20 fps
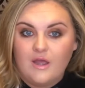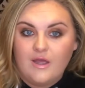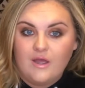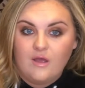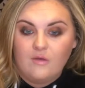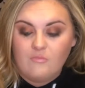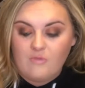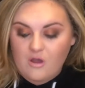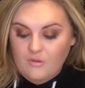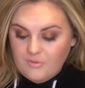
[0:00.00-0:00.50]

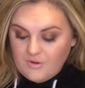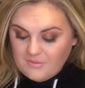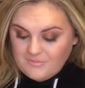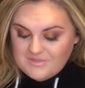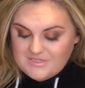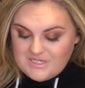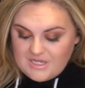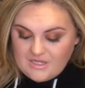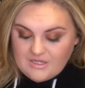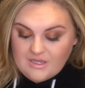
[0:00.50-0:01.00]
I'll
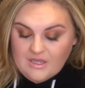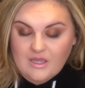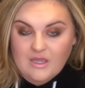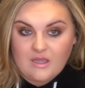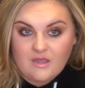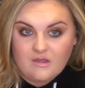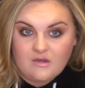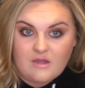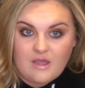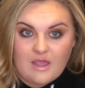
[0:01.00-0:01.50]
probably take
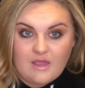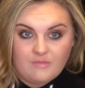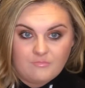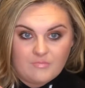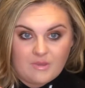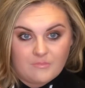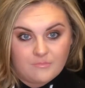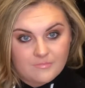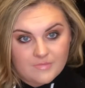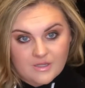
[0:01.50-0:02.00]
it
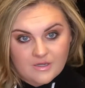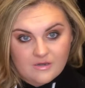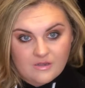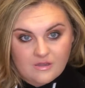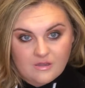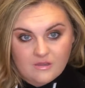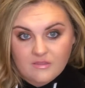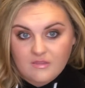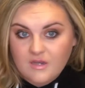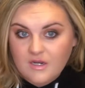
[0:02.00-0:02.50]
and my
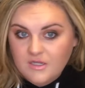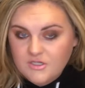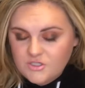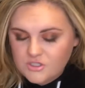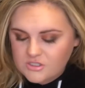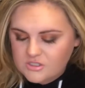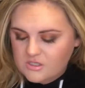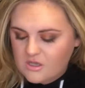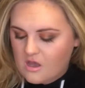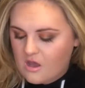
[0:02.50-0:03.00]
mini that I
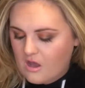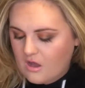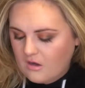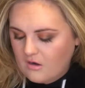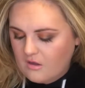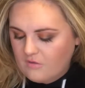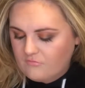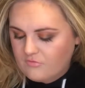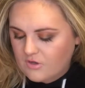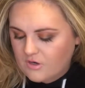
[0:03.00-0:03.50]
just
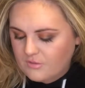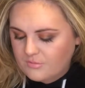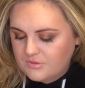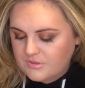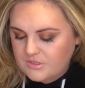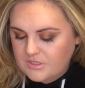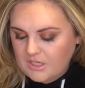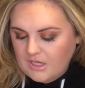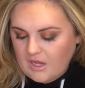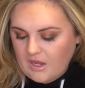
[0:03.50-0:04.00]
got of the
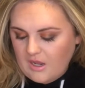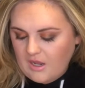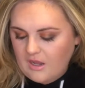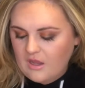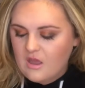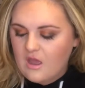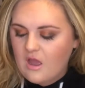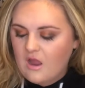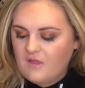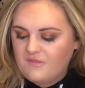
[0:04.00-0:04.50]
Urban
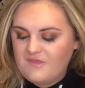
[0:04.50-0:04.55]
Decay.